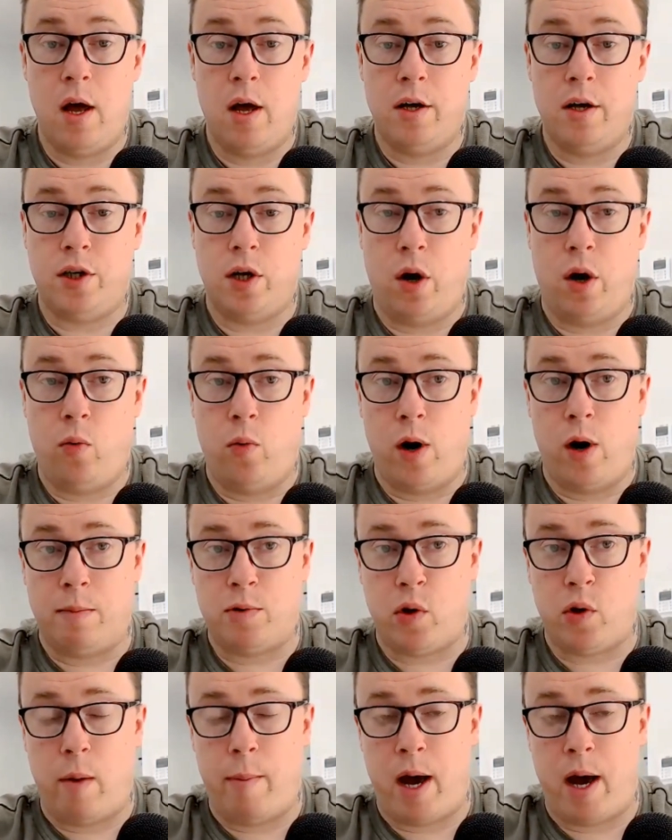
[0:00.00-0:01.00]
So when I'm
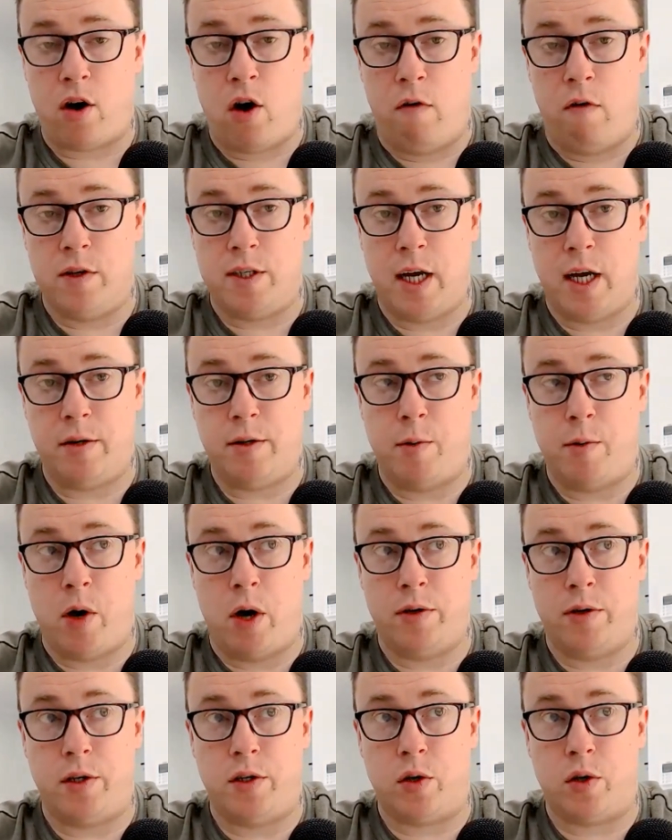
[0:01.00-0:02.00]
talking about conversational
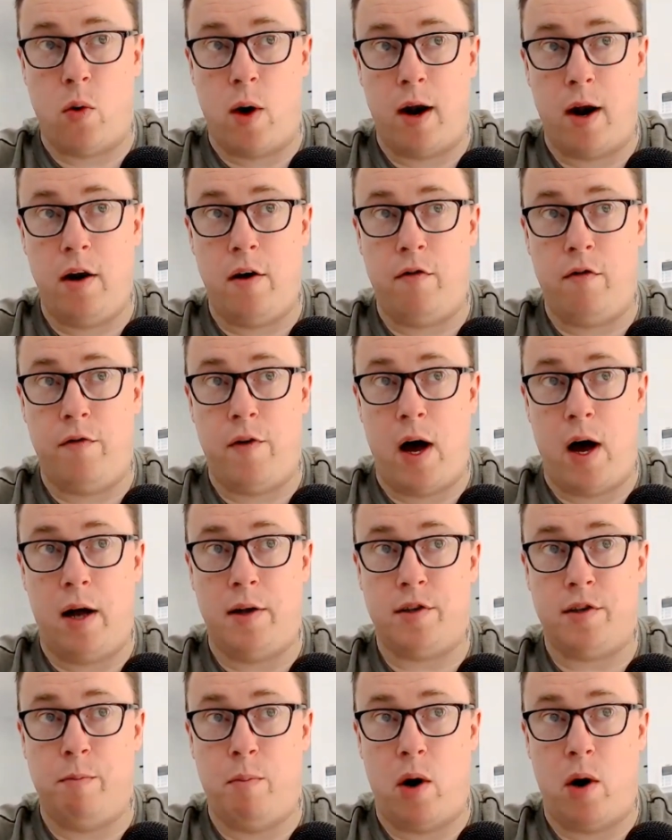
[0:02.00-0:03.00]
hypnosis, quite an
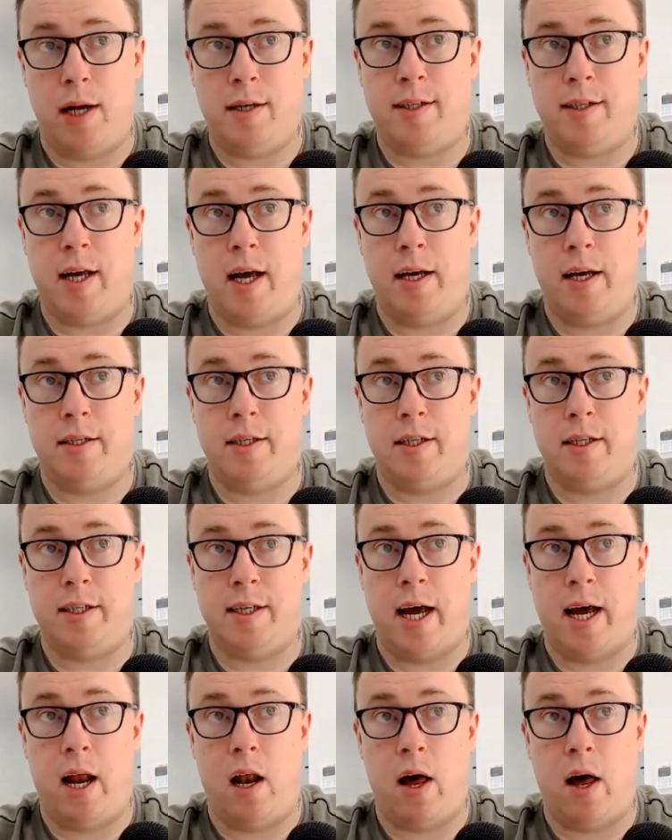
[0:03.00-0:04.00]
advanced mindset is to
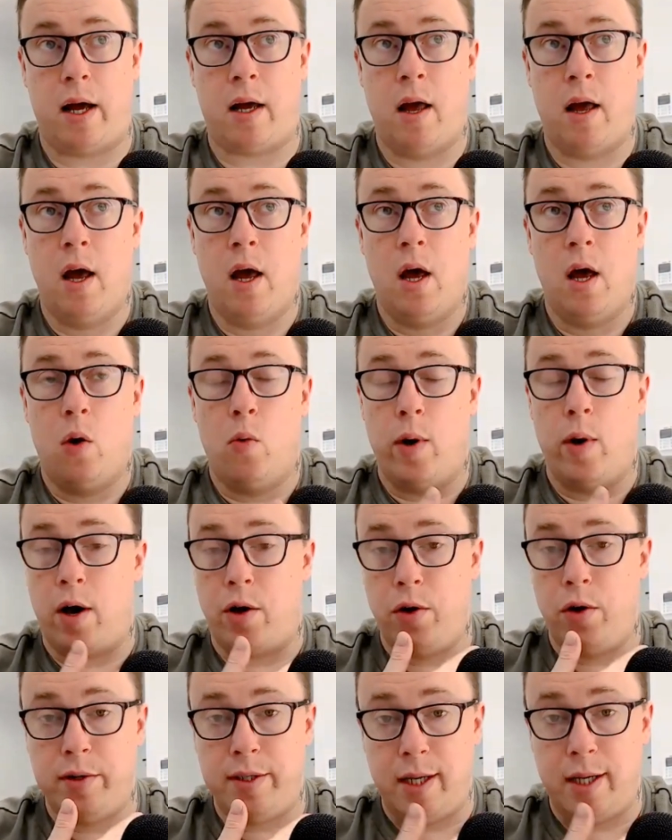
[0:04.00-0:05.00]
say, like, we're
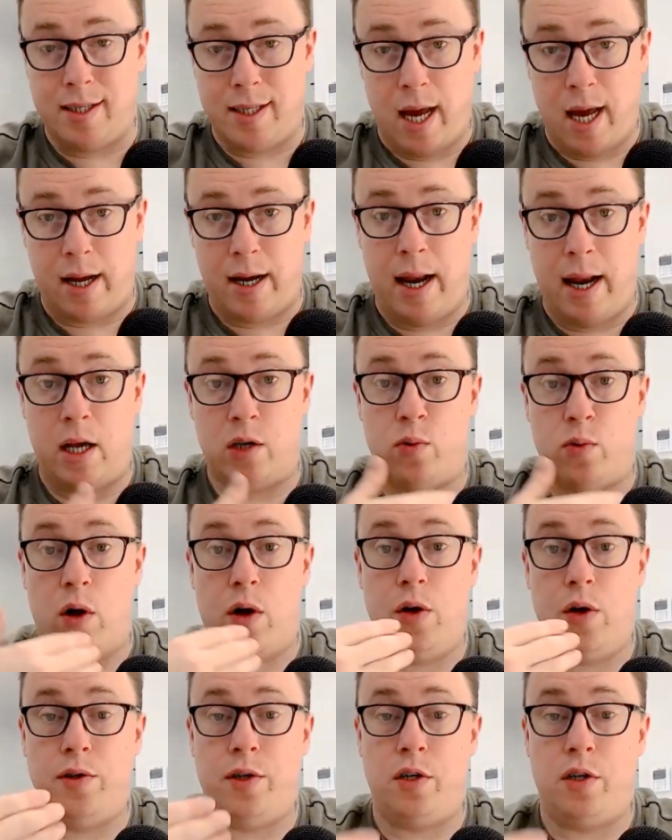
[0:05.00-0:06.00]
not using techniques, we're
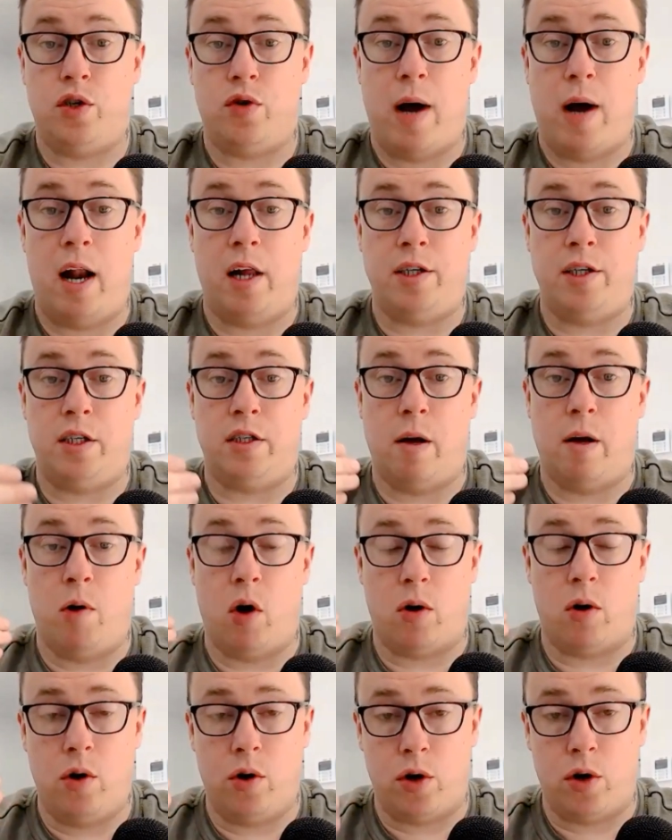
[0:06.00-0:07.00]
not using strategies, I'm
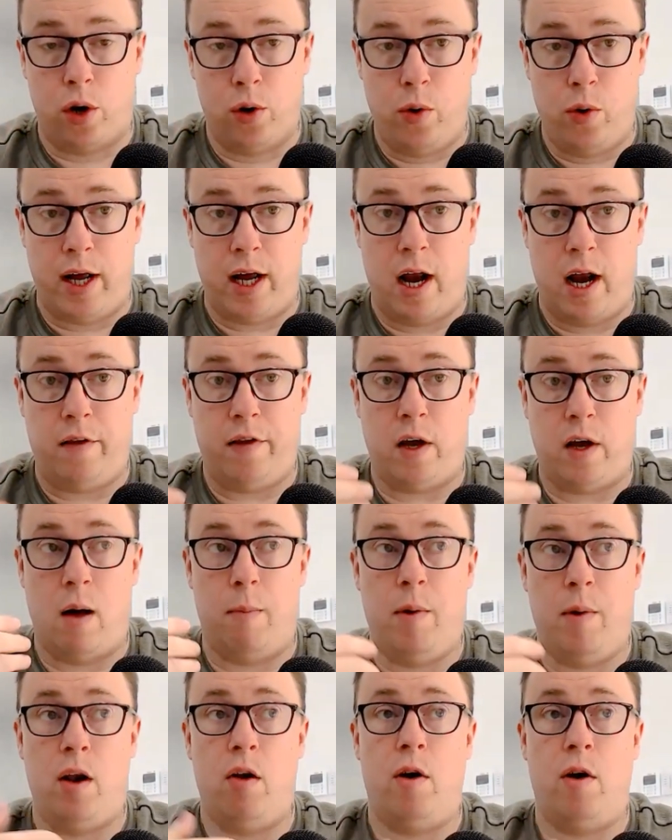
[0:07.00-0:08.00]
not concluding anything.
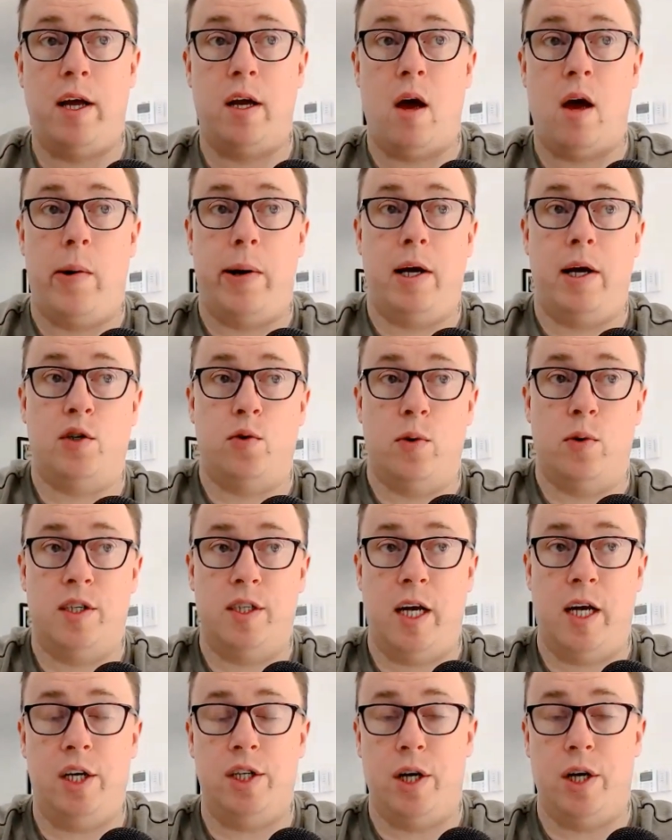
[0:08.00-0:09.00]
I'm literally going into a
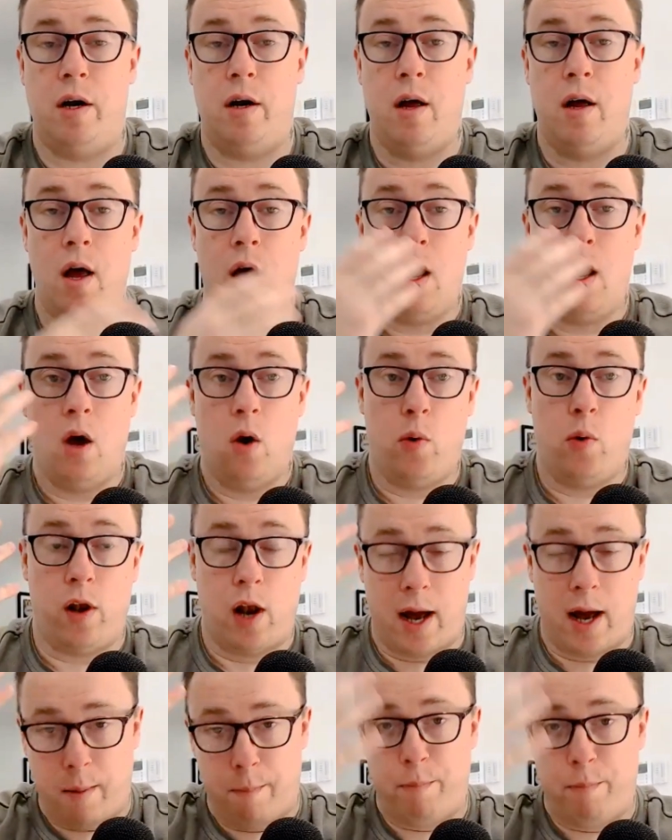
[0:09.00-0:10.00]
session with
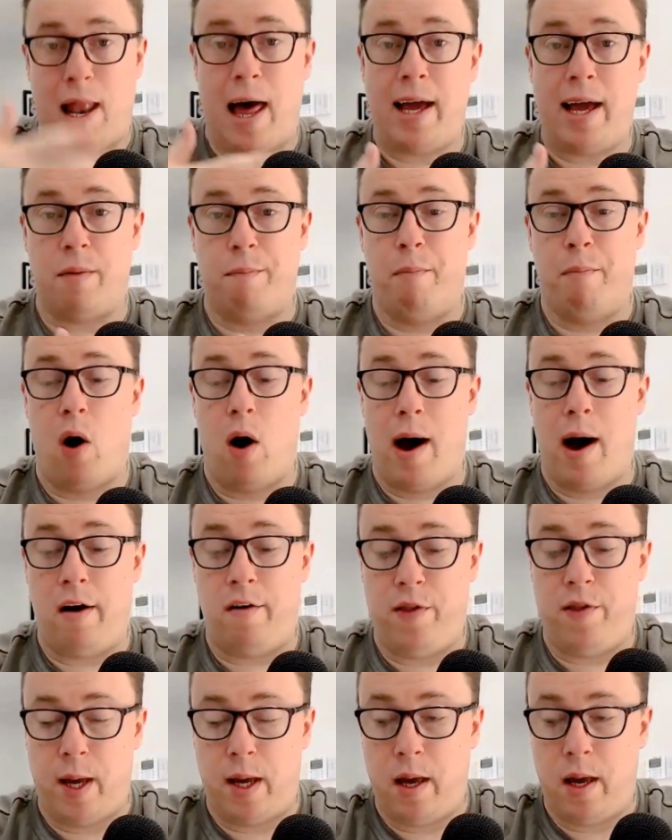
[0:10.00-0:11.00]
like a blank
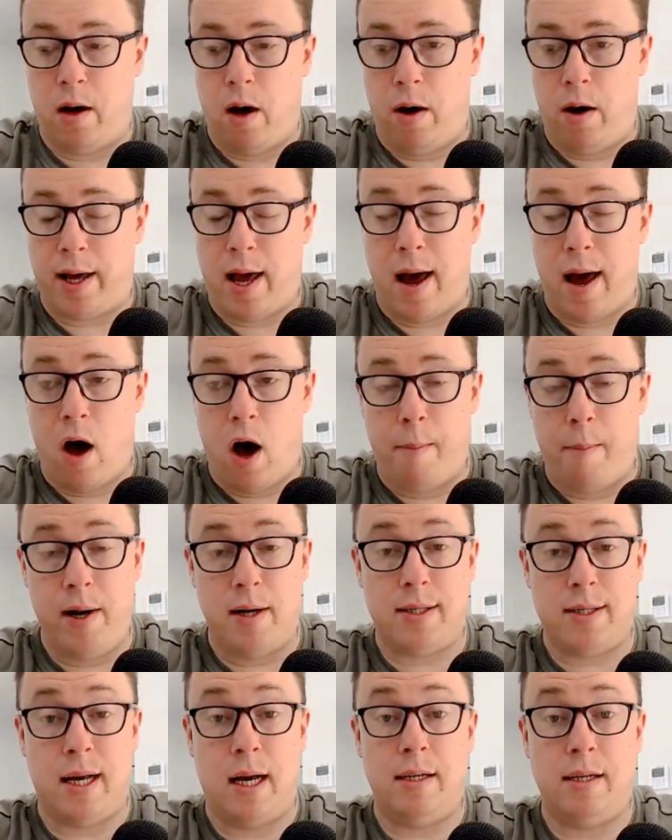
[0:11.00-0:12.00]
mind thinking, okay, I'm
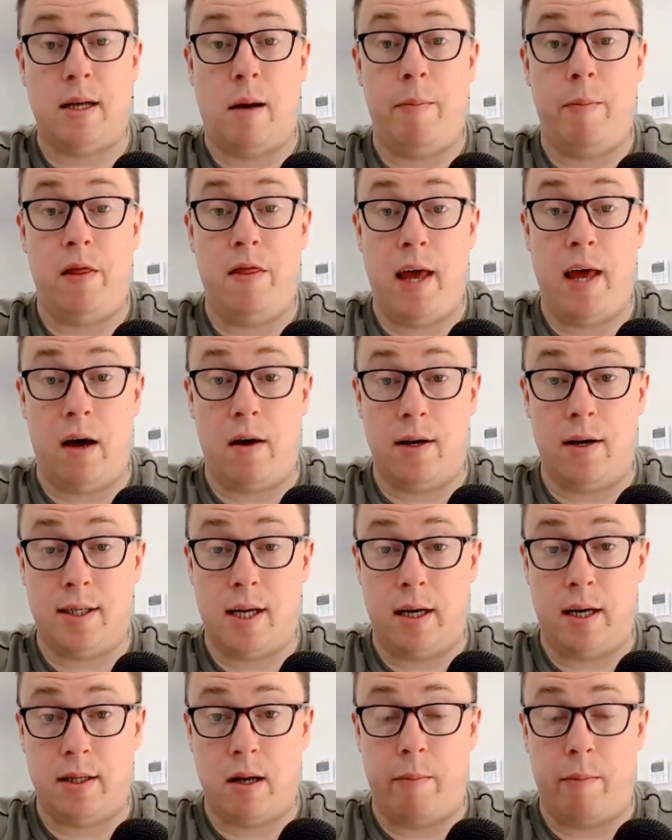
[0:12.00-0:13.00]
going to say something, they're going to
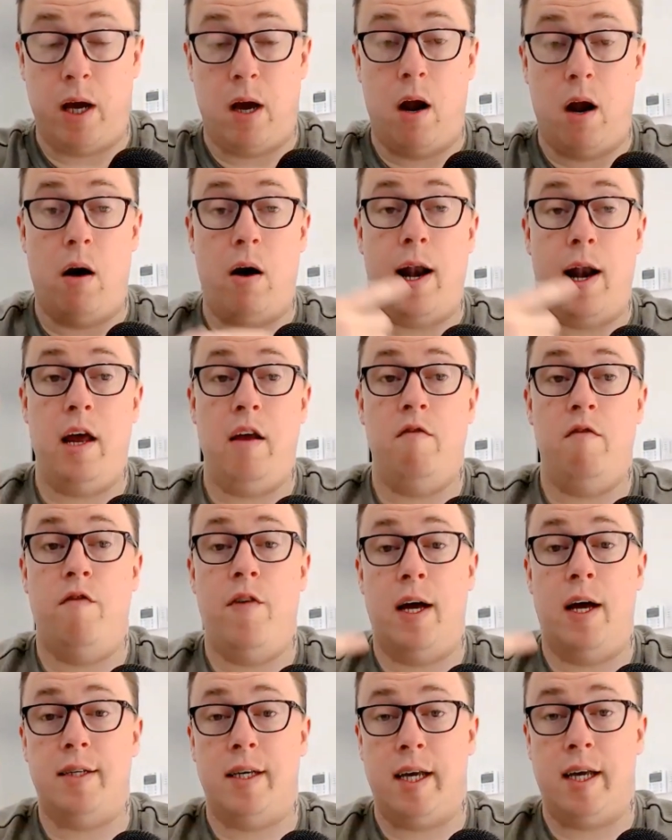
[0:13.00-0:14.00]
say something, and I'm going to
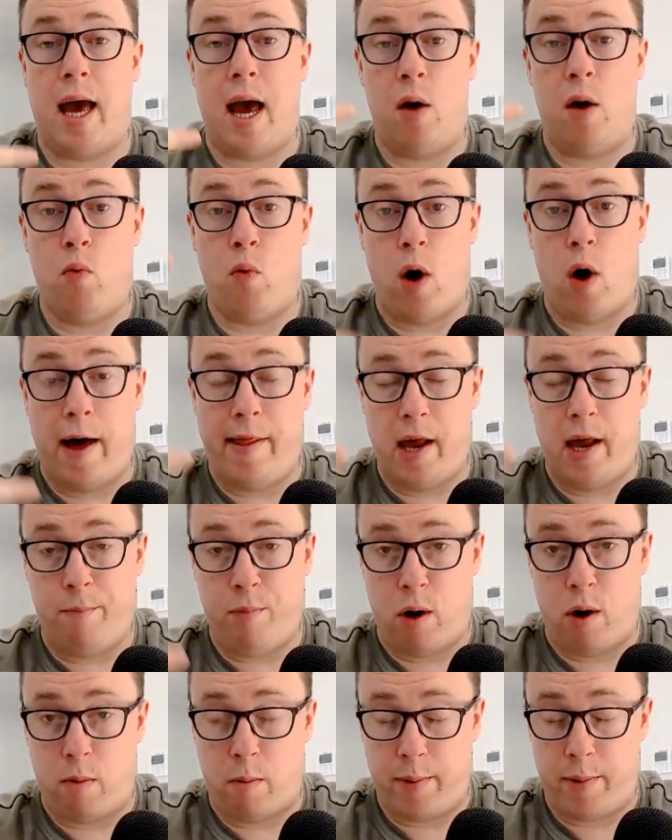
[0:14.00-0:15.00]
investigate why their
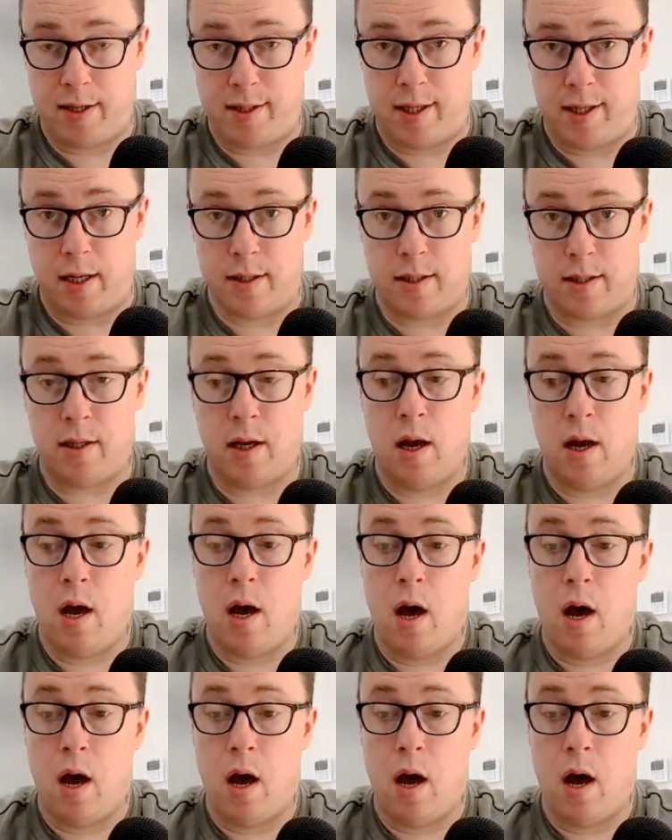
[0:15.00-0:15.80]
problem exists.